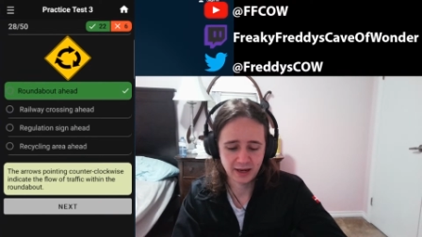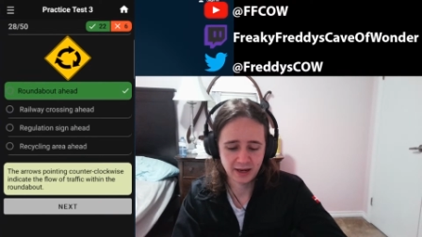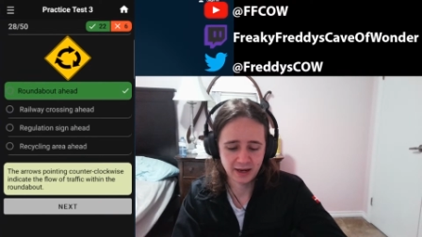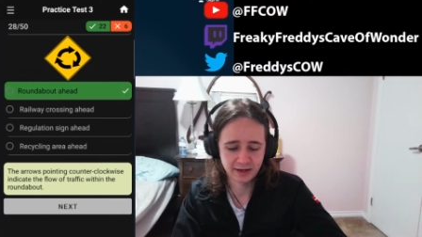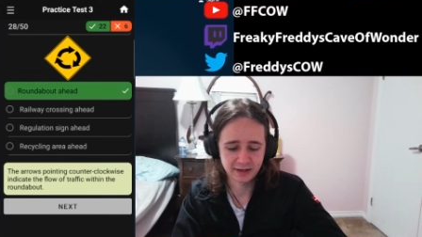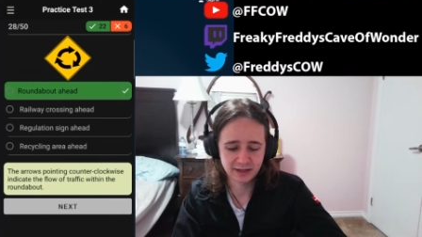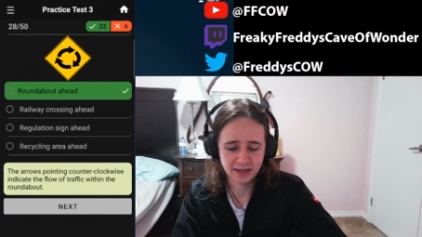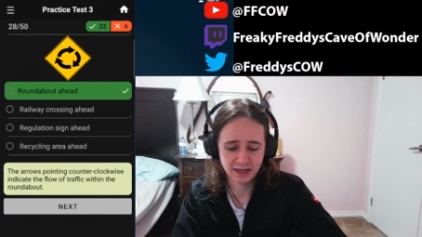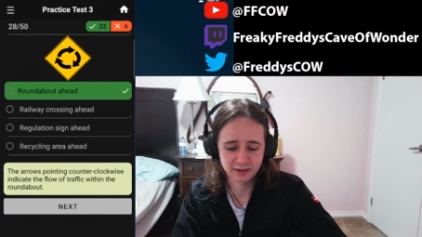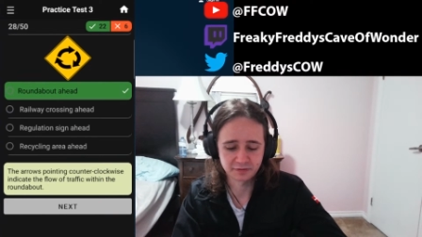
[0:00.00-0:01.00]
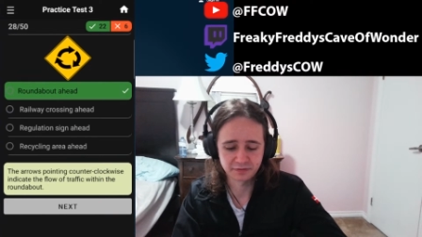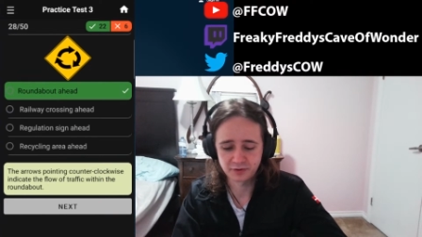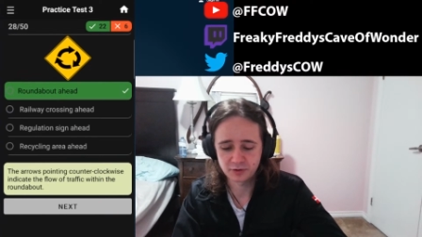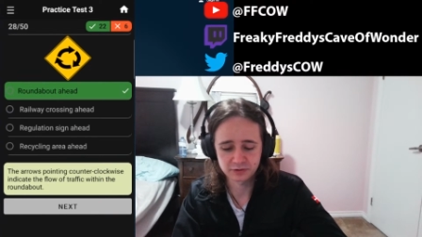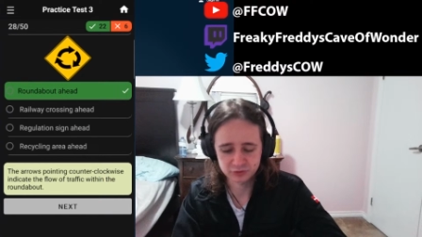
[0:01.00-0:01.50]
Indicate the
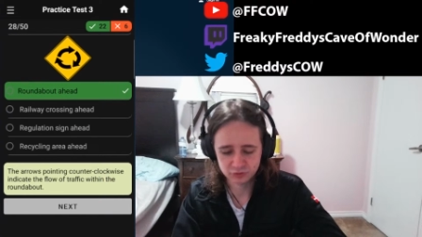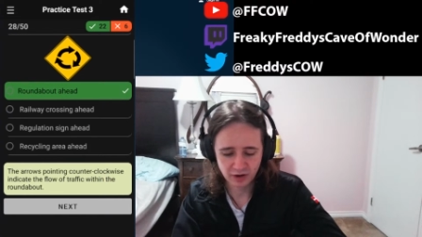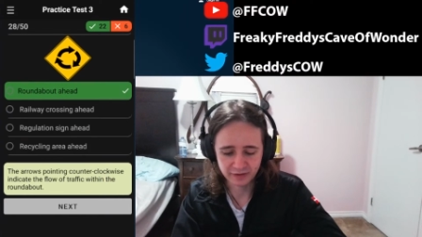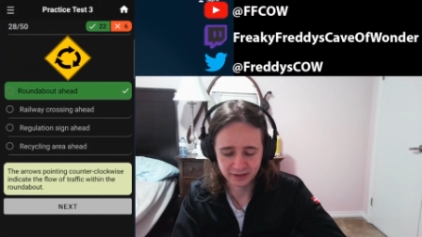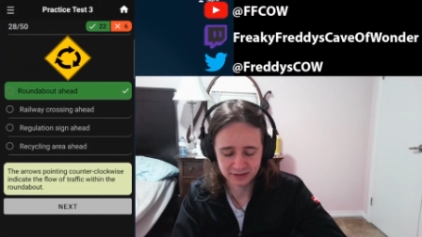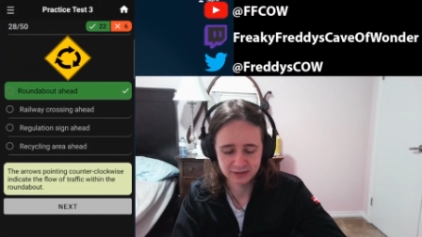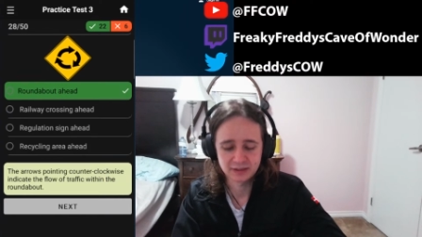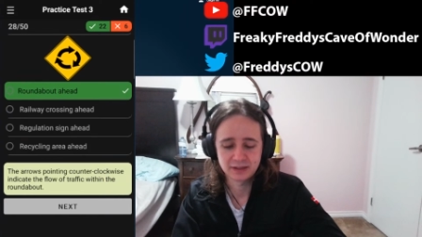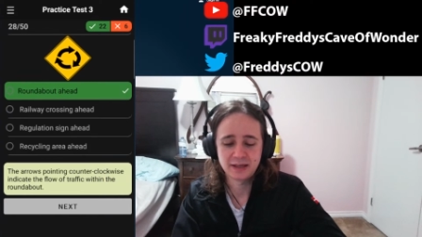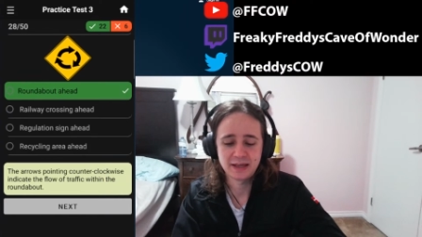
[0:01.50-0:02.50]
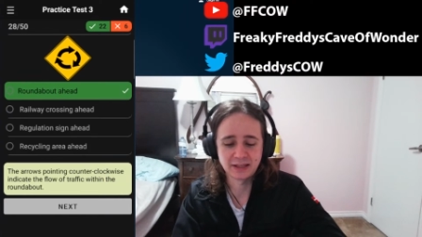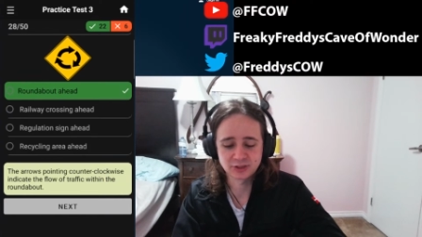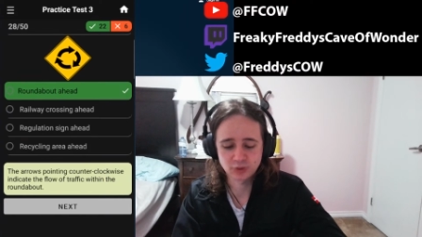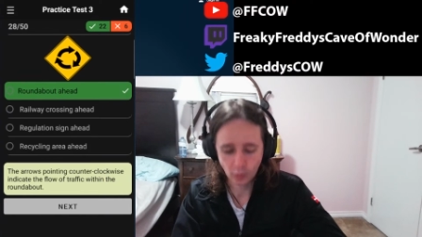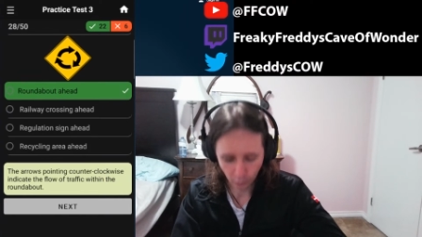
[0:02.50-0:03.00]
flow of traffic. It's
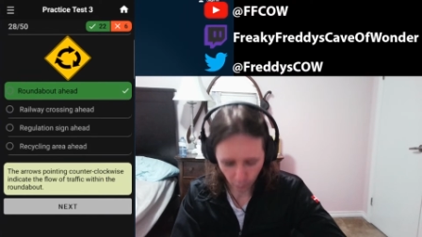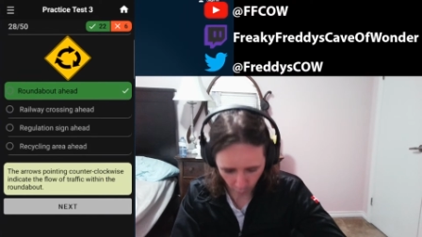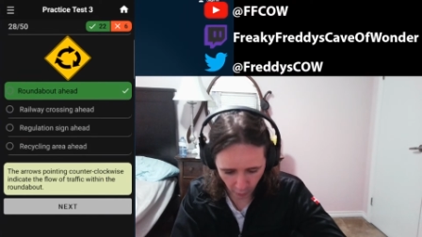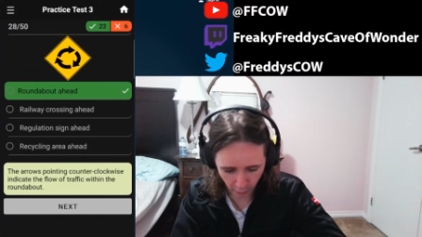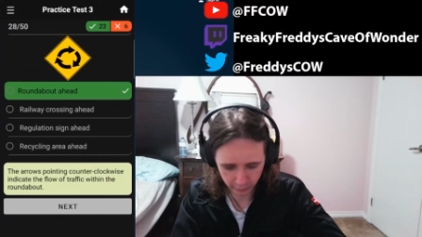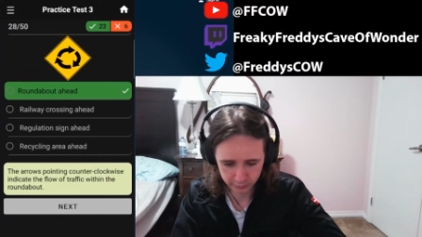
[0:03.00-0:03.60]
wrong.